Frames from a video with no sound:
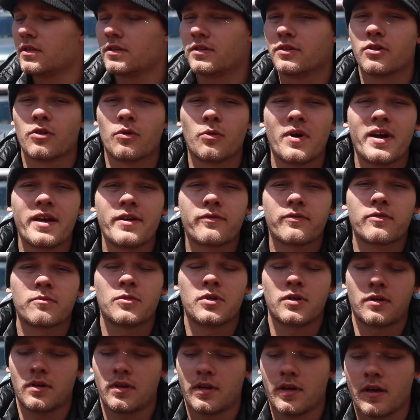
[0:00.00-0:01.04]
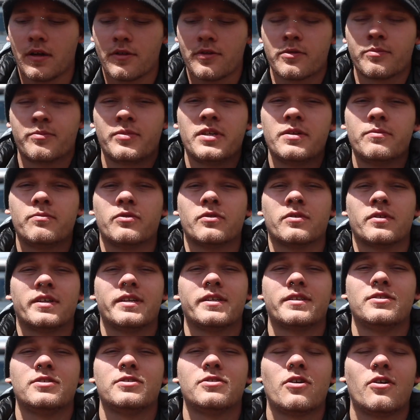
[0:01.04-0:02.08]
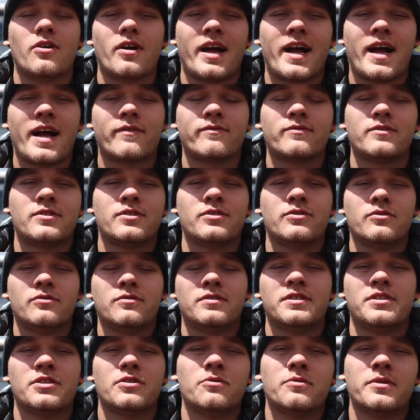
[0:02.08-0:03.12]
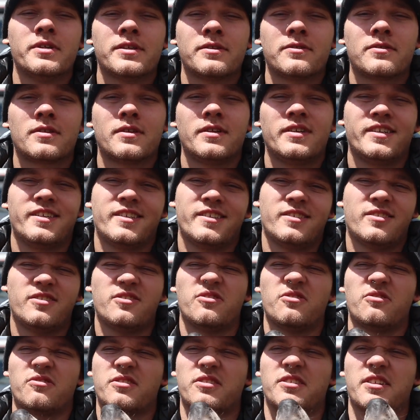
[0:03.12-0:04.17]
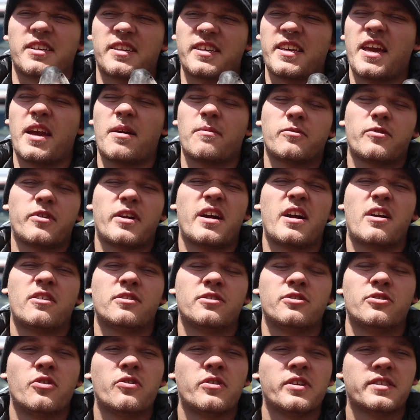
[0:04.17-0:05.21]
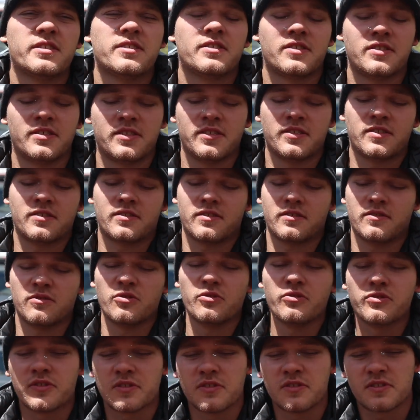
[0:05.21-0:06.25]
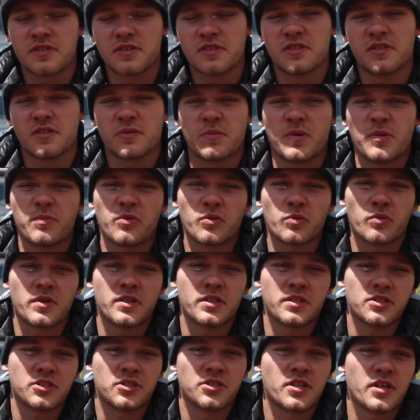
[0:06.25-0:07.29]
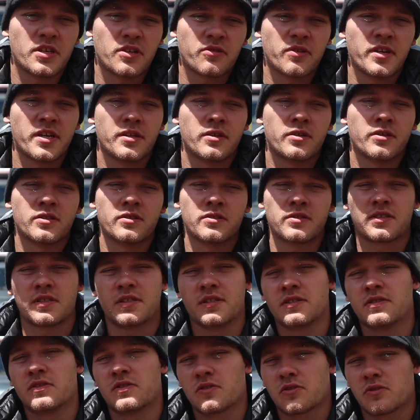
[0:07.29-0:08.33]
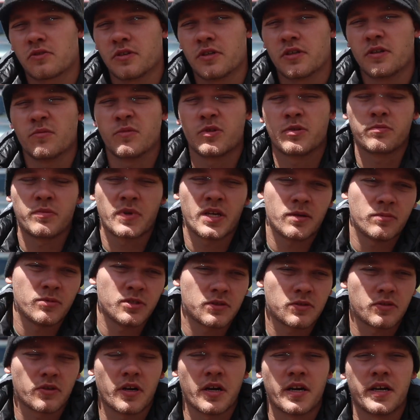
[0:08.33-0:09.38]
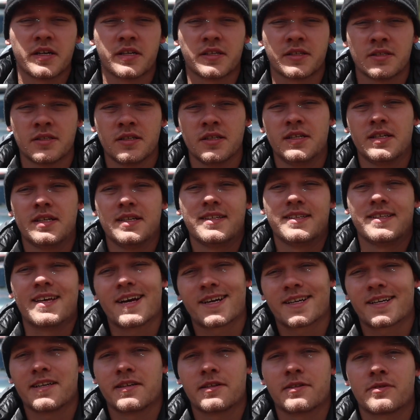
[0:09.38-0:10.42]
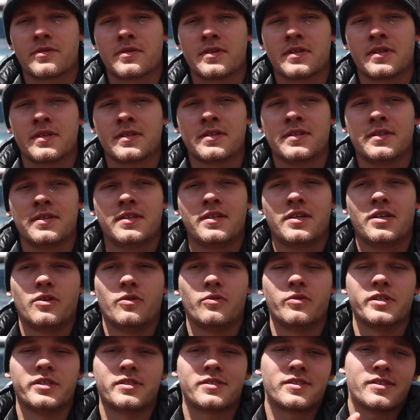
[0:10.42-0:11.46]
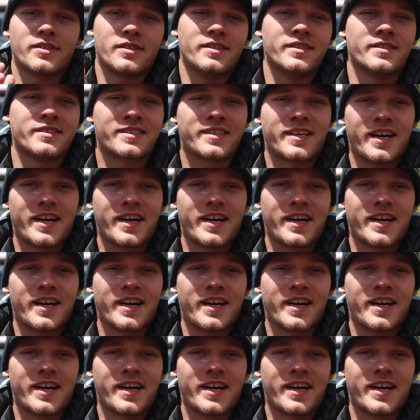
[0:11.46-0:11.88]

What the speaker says: You're away from other people, and you don't have to deal with the campground annoyances, nuisances, people running generators, kids screaming, babies crying, that kind of thing, which is